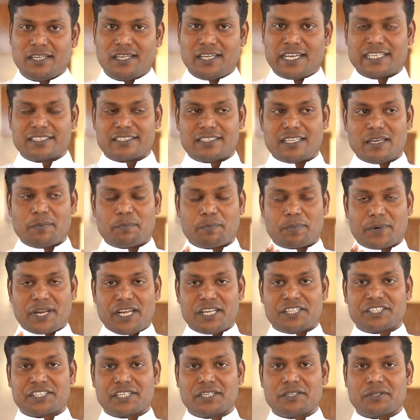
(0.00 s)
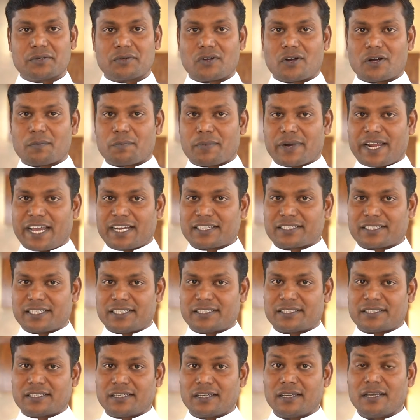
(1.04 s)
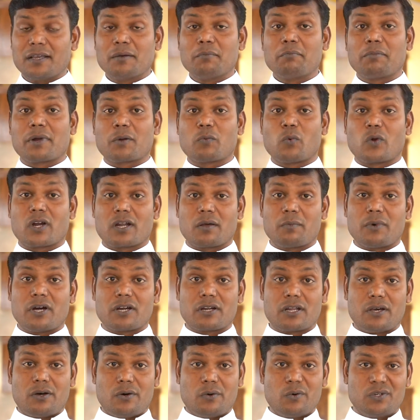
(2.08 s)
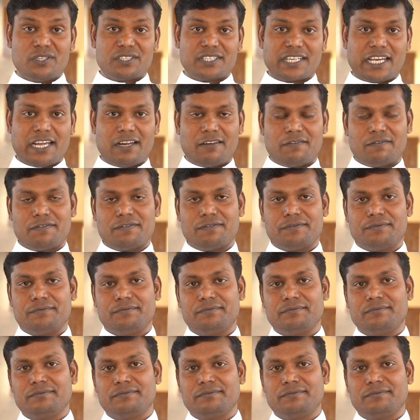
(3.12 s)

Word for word: Yes, they preach and do not practice, but what about our own self?